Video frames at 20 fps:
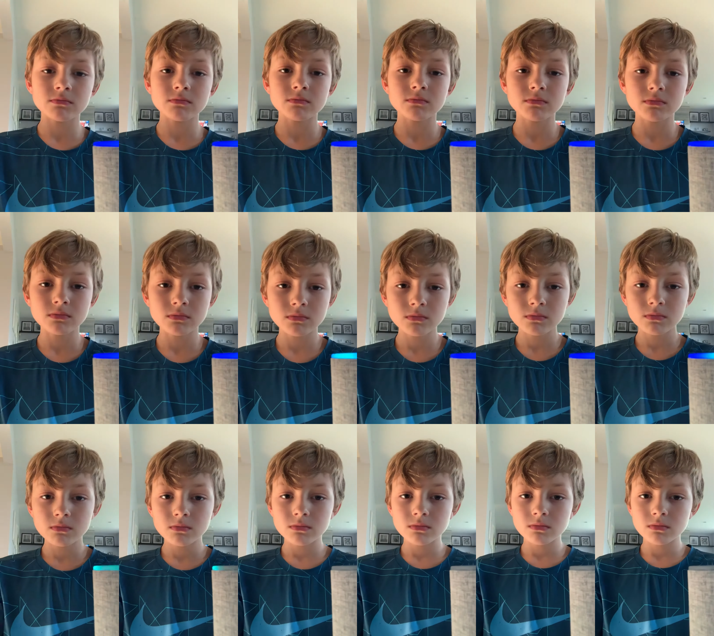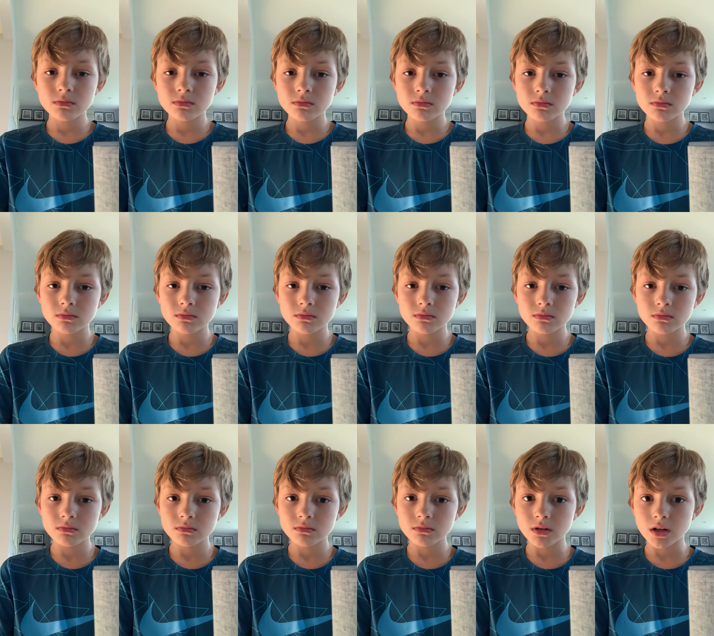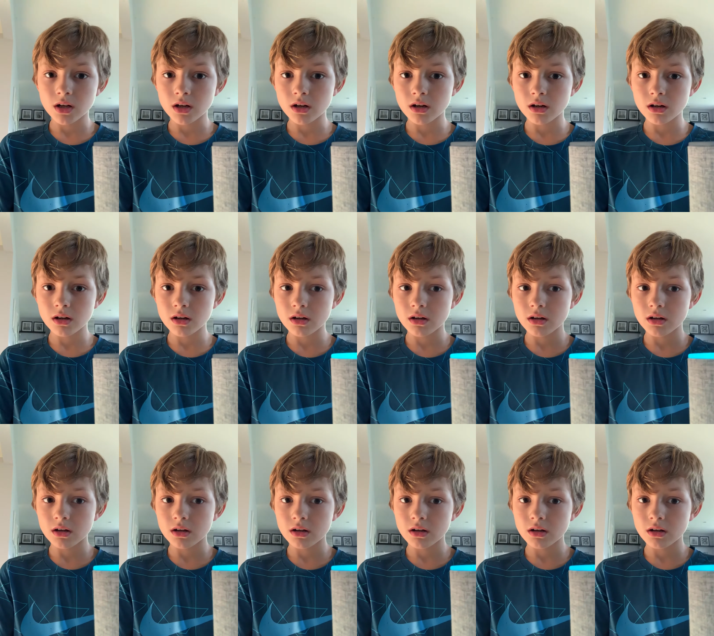(no one is talking)